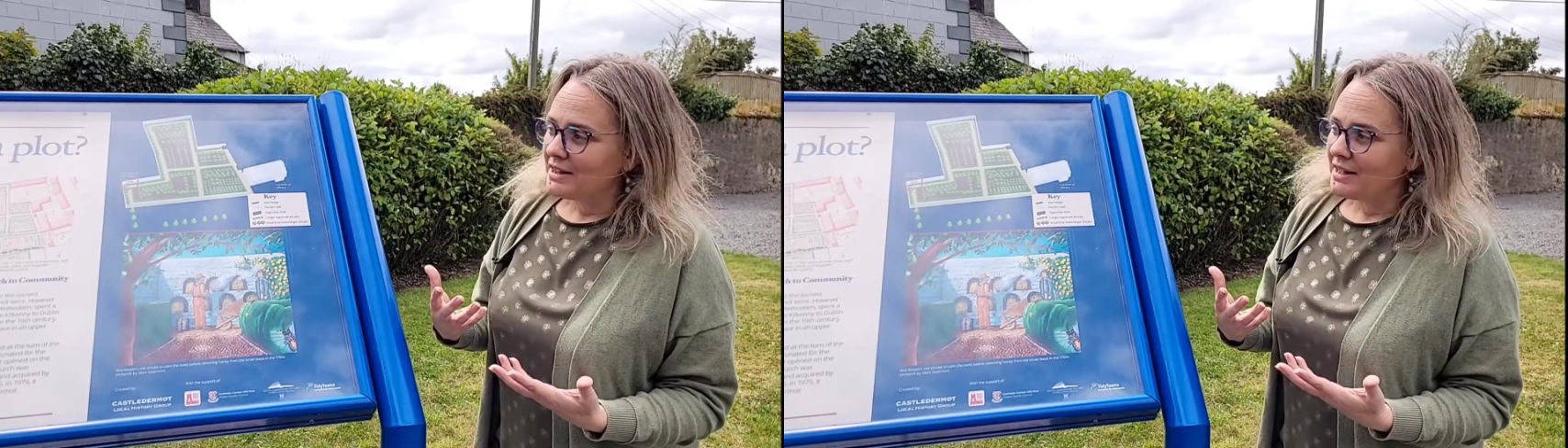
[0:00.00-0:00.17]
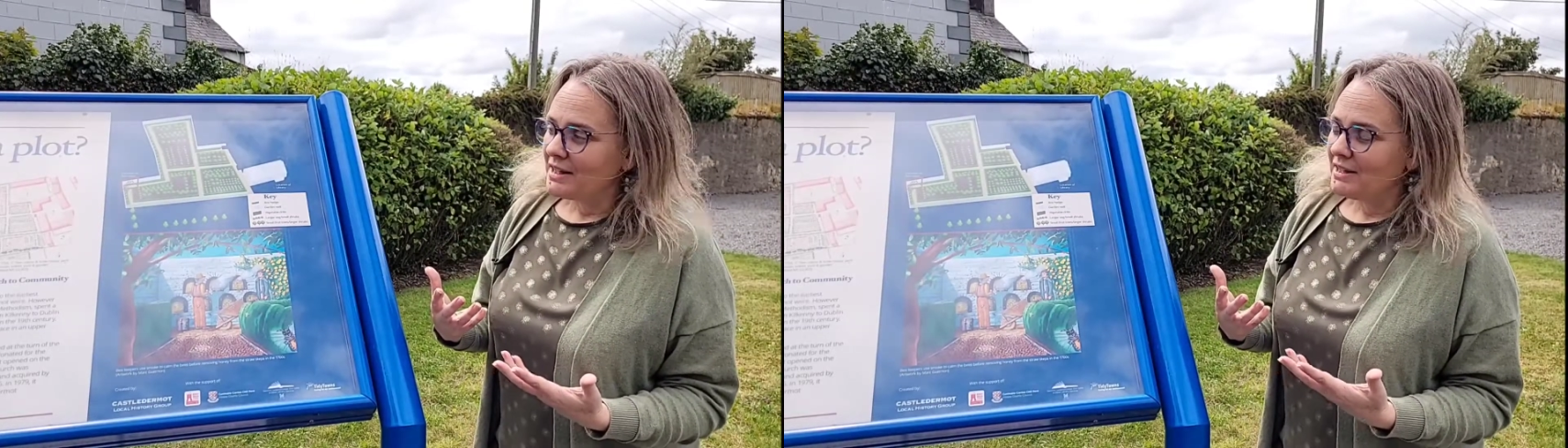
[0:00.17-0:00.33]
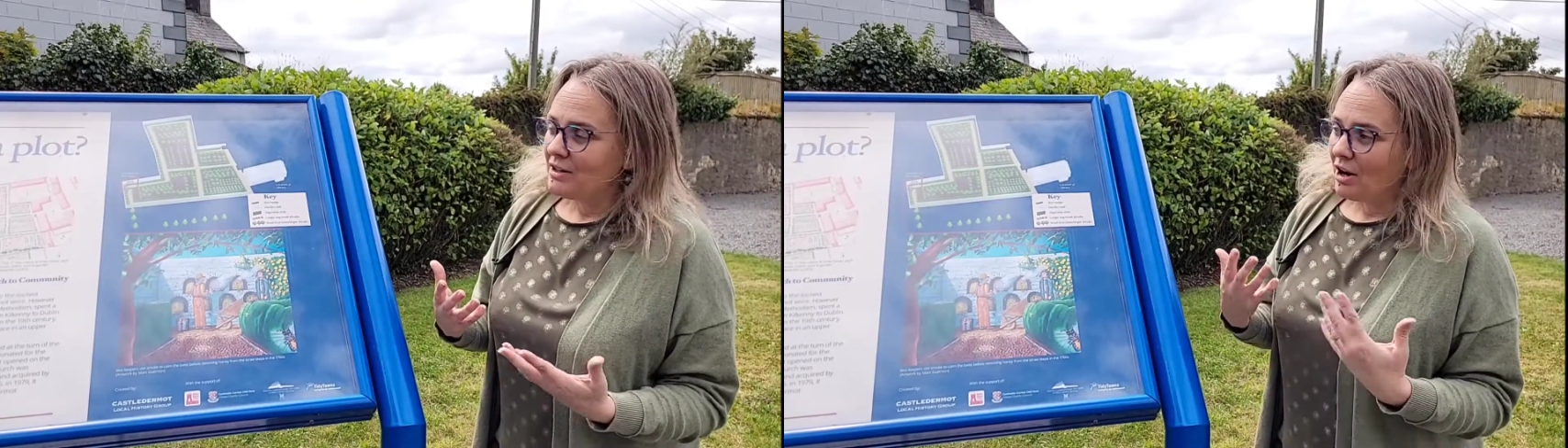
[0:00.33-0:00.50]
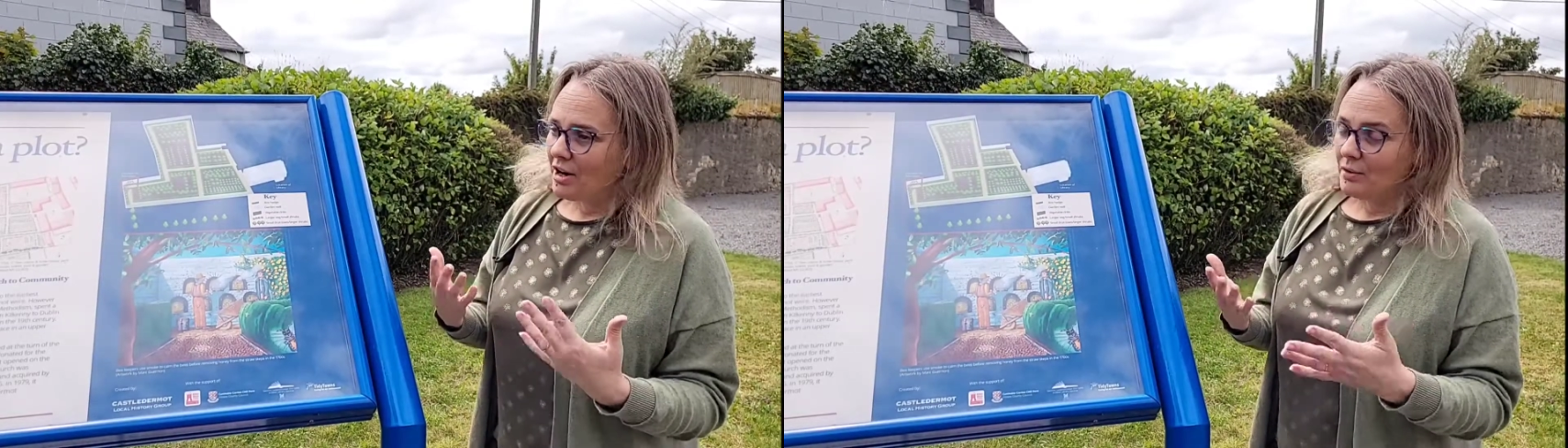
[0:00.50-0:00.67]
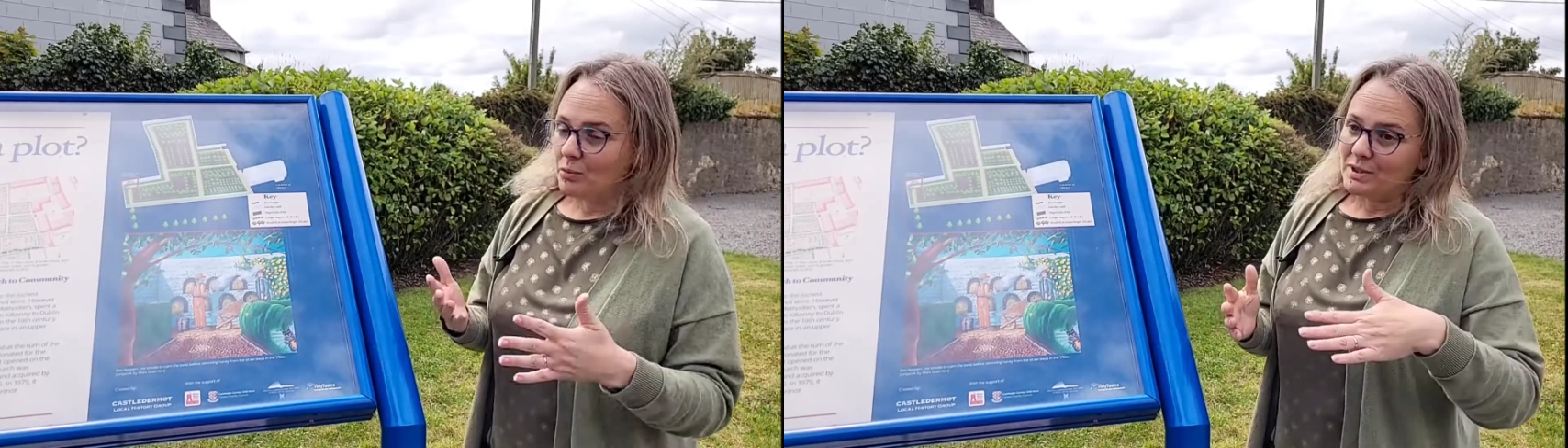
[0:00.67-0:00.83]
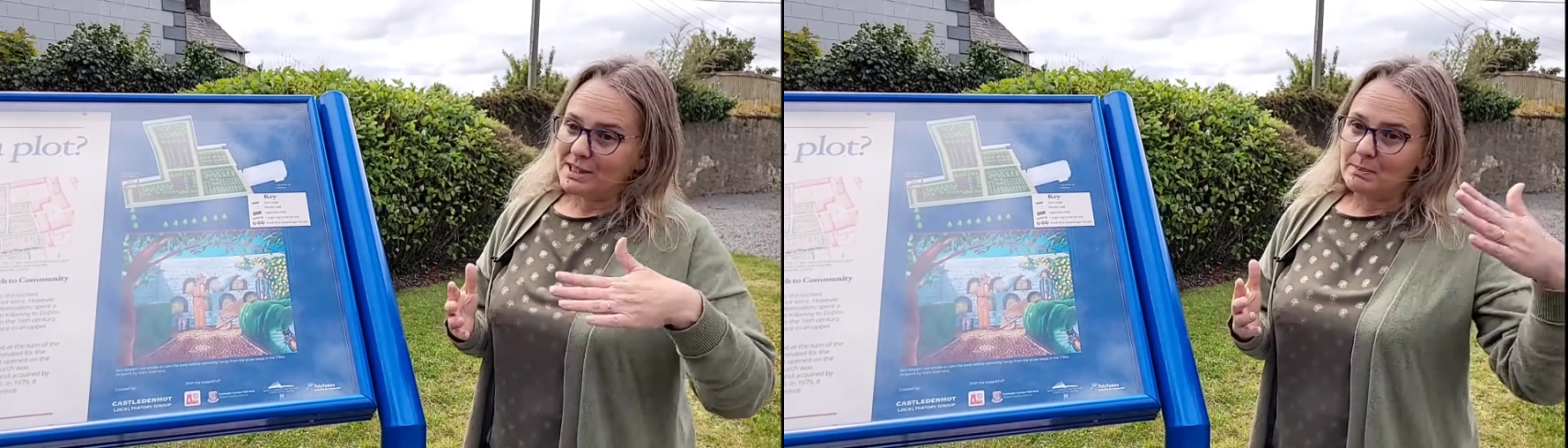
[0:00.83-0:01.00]
the
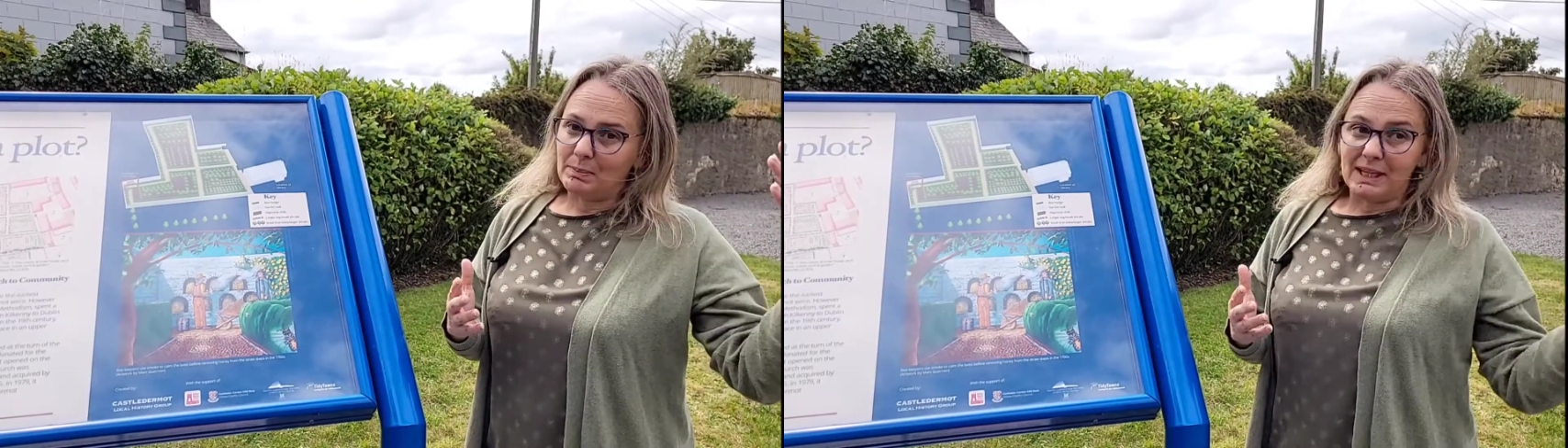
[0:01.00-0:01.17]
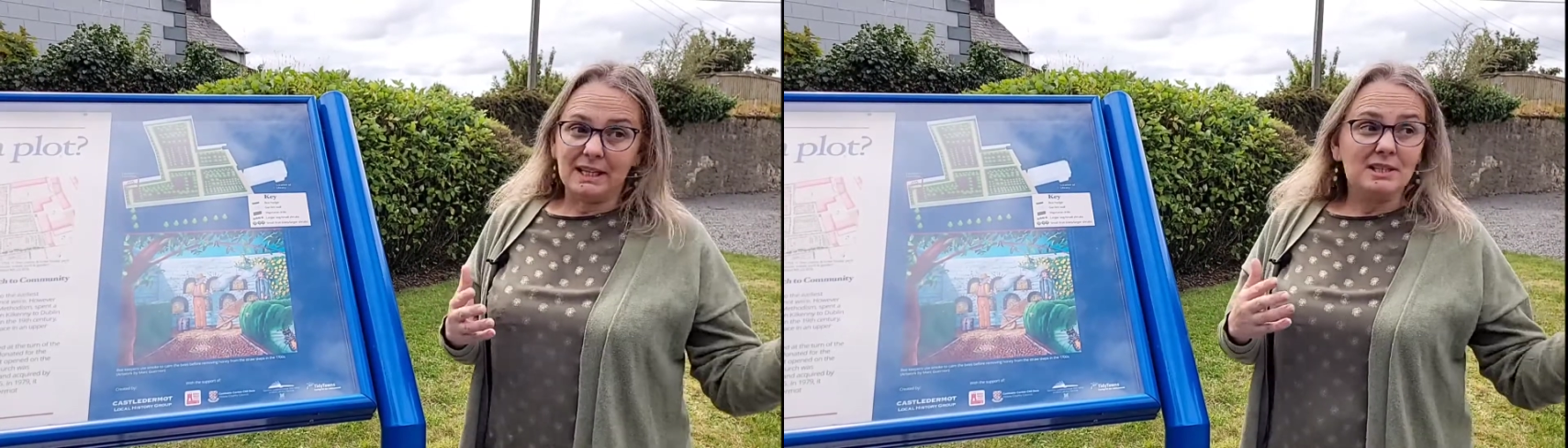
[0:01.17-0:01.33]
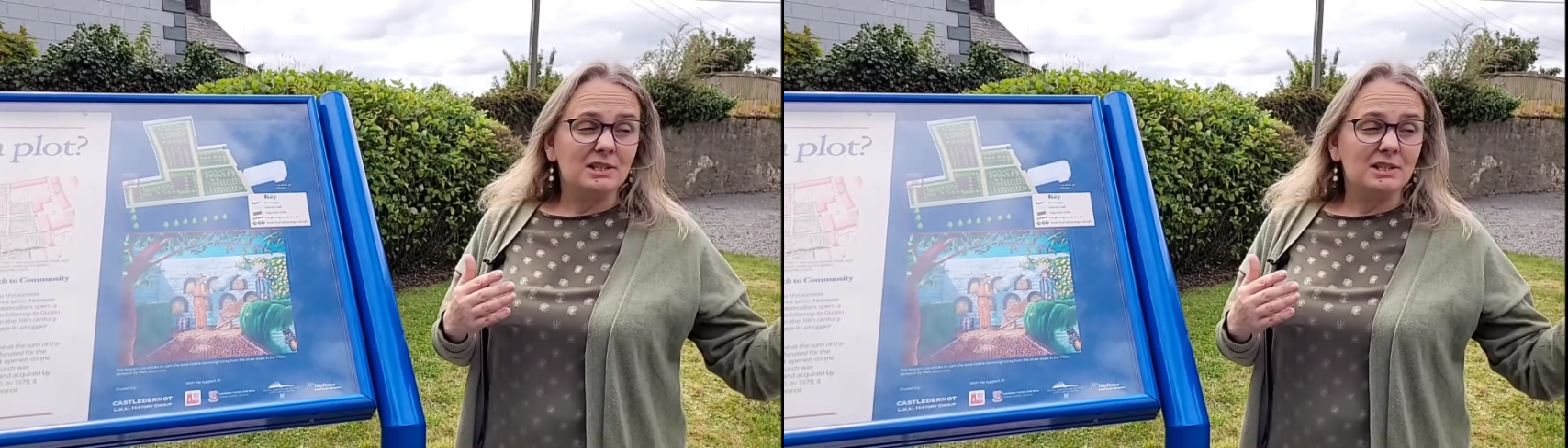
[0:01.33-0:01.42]
garden was split,